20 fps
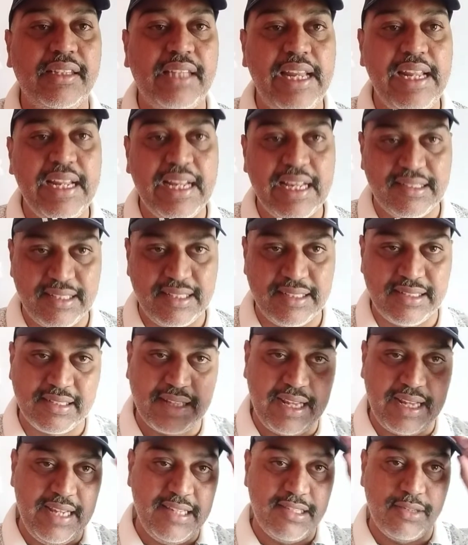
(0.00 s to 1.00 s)
three cases,
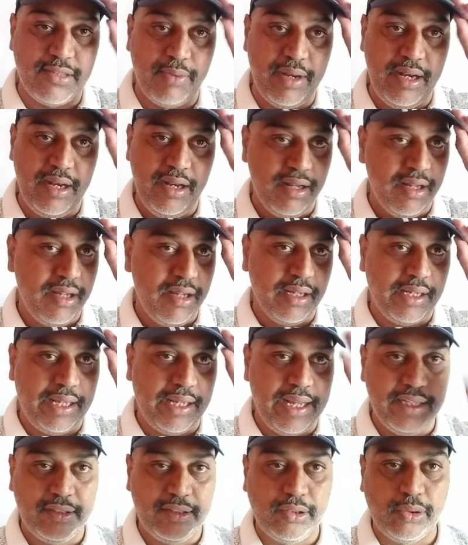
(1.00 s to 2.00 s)
case 1,
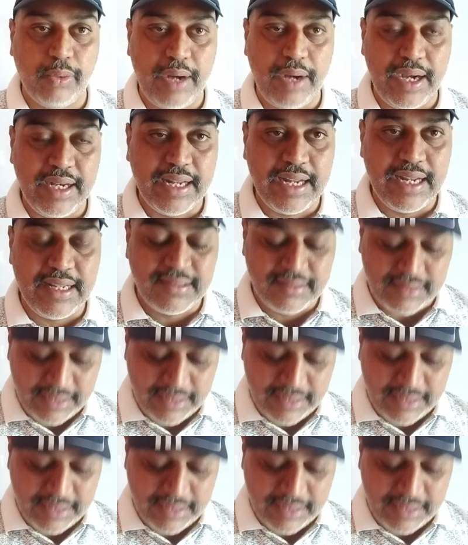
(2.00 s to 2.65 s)
case 2 and case